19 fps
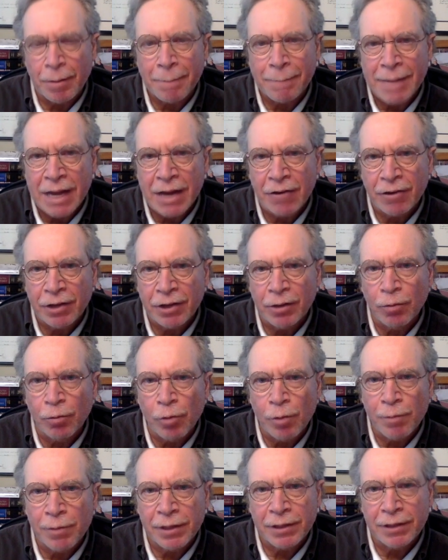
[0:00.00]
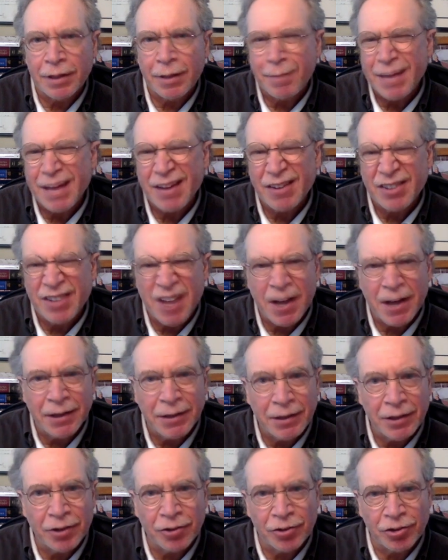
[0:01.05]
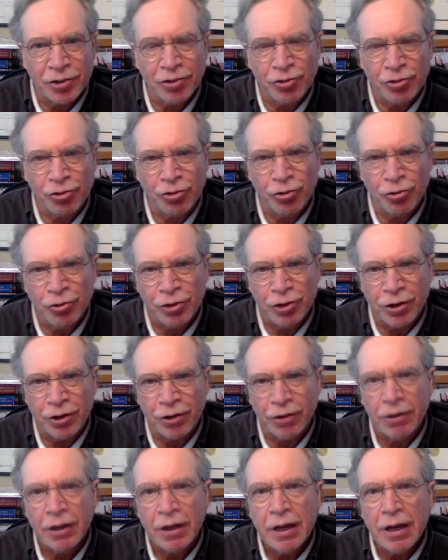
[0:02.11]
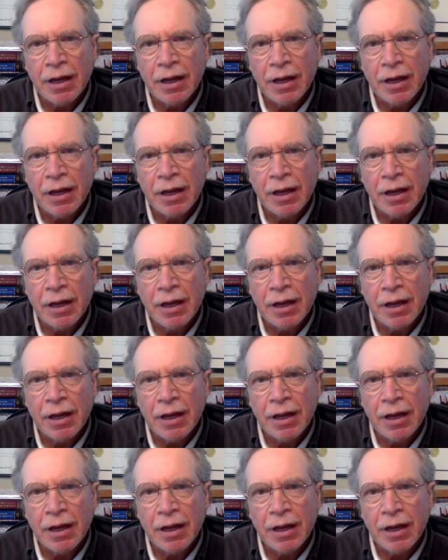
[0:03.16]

married a woman about 9 years his junior,